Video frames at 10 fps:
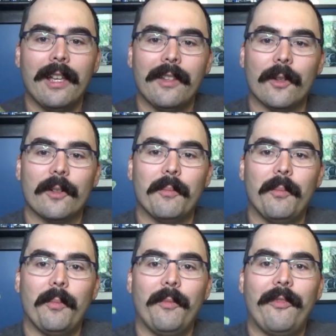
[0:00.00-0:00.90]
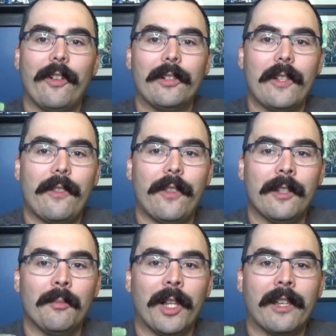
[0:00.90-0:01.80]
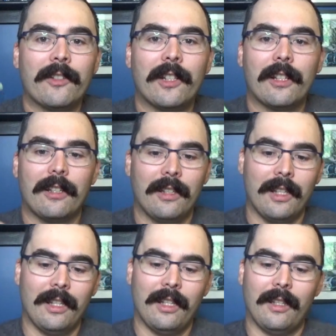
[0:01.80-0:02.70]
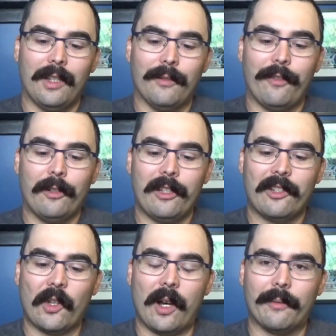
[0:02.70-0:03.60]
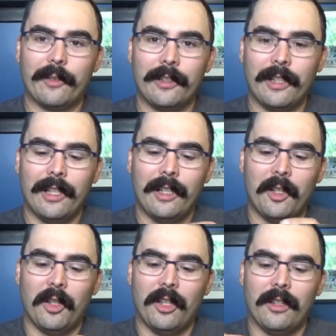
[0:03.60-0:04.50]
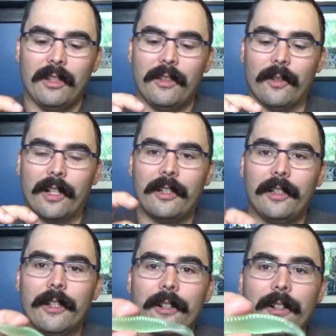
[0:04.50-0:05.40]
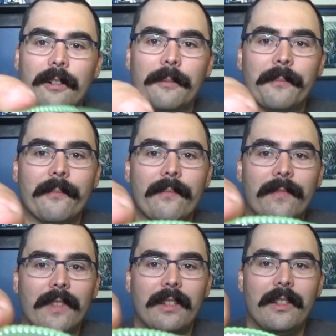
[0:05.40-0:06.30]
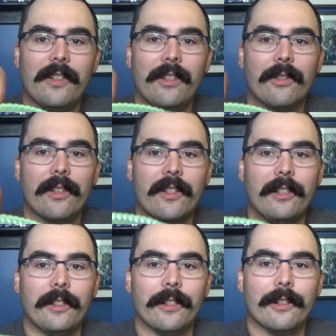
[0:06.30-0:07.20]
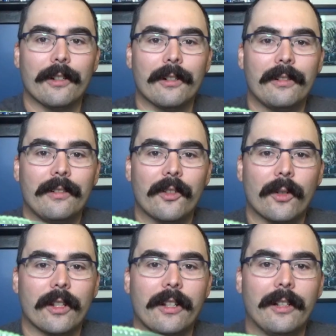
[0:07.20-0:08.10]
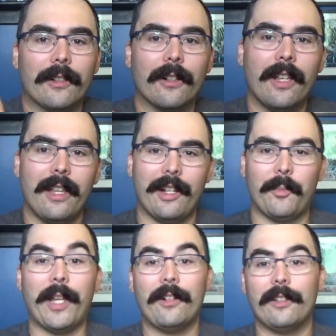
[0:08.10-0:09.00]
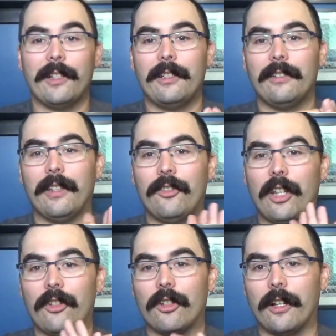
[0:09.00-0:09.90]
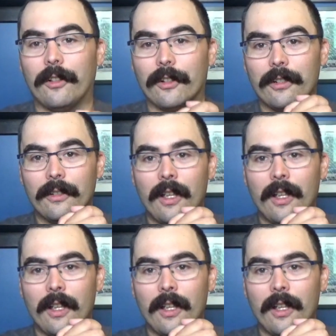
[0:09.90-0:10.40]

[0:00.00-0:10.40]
They're fairly thin plastic, and they're fairly soft. They're clear. You can see they're this clear sort of color, and apparently they change color.